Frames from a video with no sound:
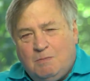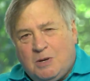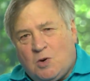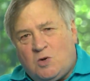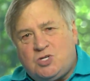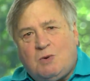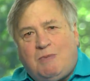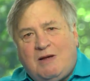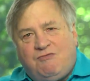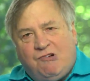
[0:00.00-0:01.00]
but also
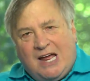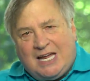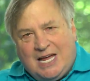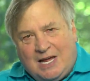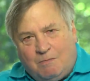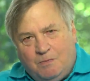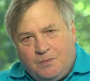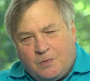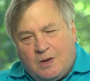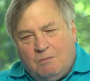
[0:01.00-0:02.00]
by fracking,
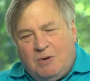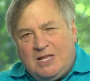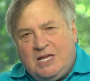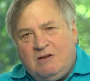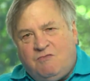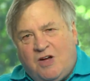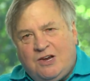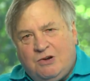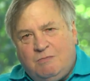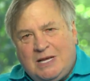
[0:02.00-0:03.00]
by the
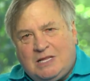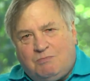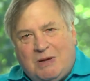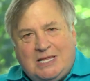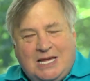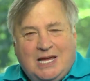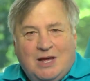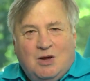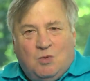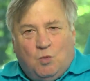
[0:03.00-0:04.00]
environment, by the
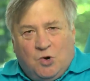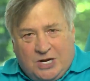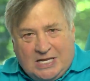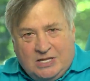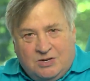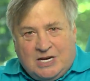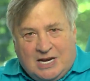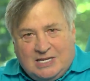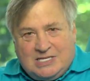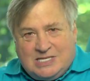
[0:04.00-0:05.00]
work in the
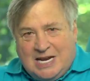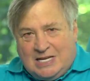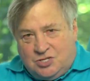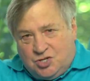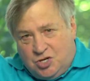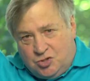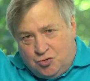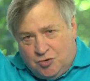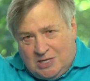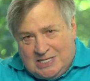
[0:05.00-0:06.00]
United States to
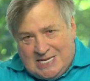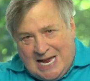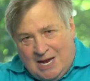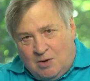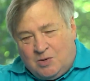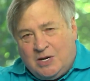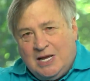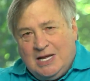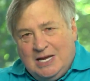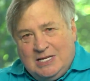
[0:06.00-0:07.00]
drill down
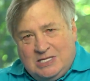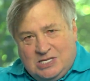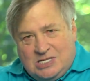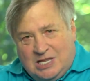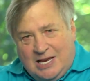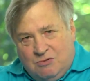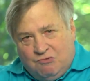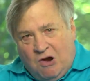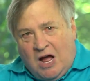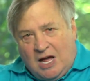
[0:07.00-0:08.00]
into slate
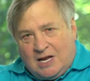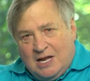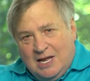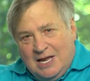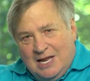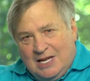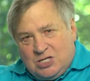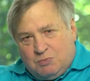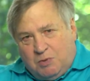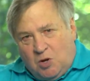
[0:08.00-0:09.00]
rock
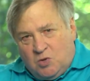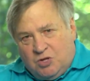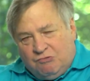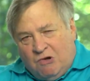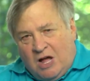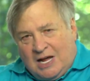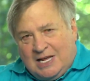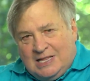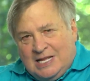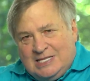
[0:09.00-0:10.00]
explode the
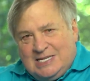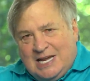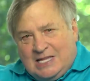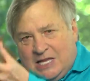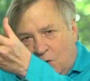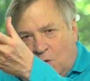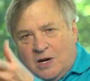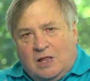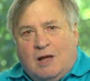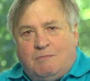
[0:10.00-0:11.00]
rock and then take the
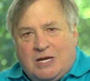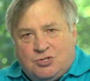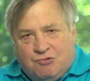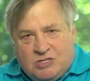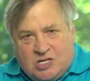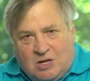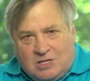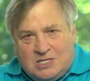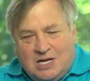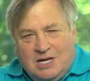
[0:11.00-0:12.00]
oil up as a
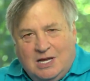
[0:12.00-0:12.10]
result.